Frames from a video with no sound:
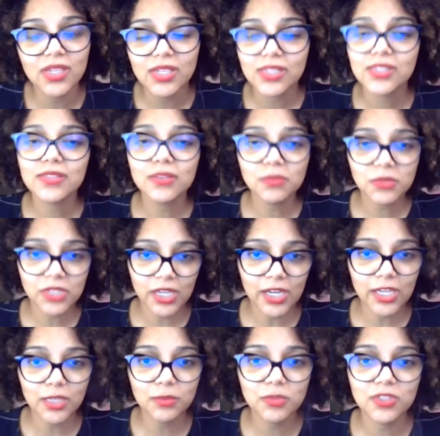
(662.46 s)

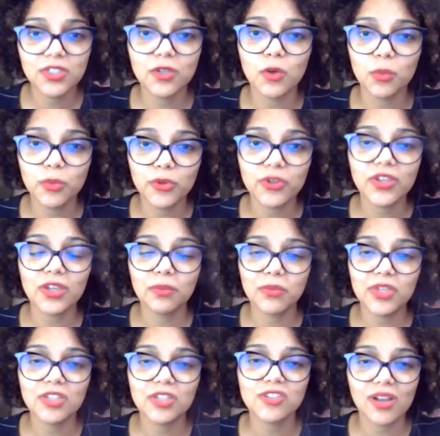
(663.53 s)
Sometimes the computer can
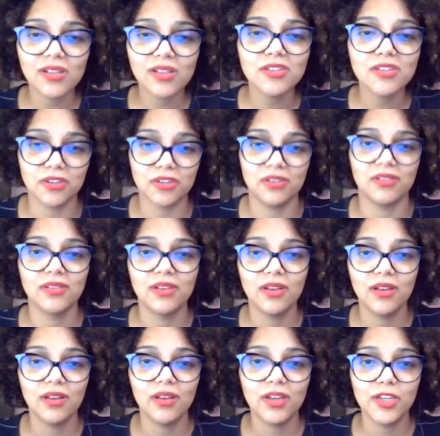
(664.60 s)
be challenging.
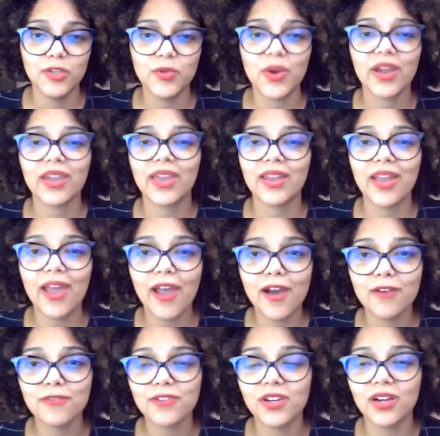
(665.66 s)
You can
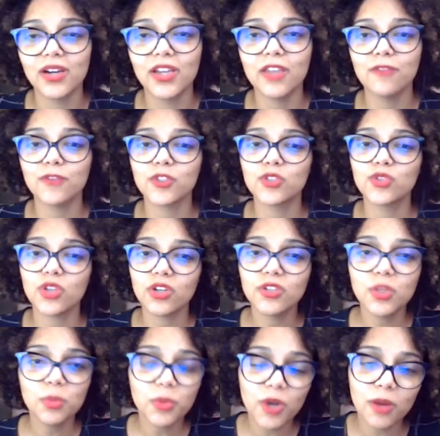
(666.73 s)
have infrastructure
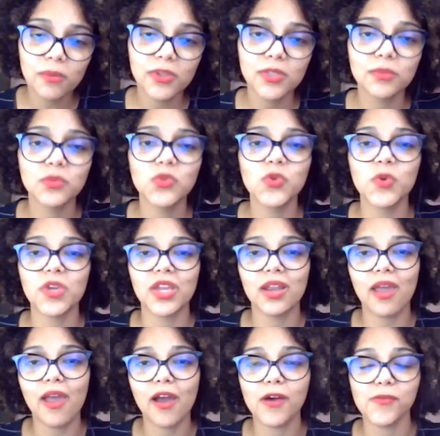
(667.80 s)
problems. You can
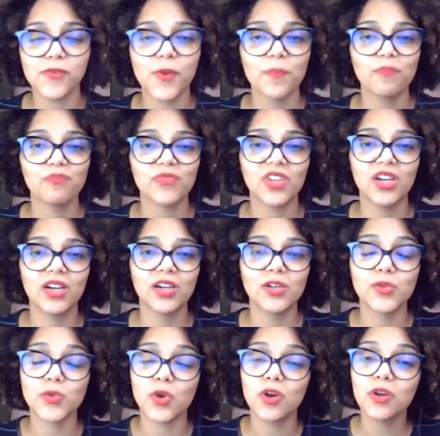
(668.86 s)
have
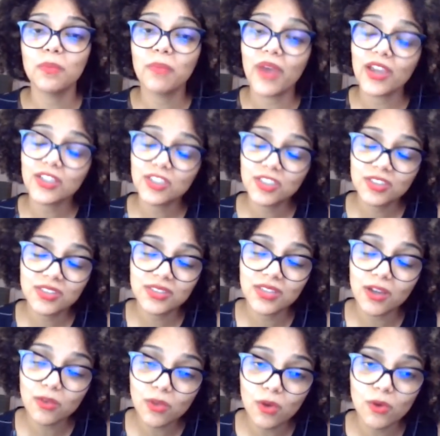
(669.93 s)
wrong patches
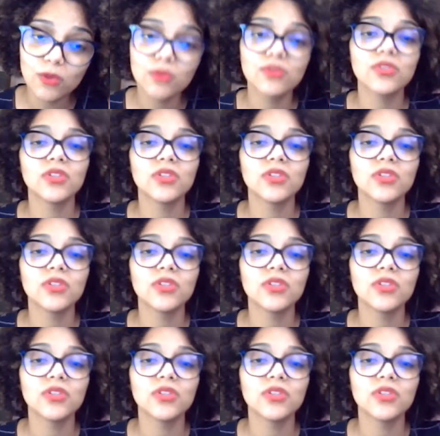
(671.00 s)
download.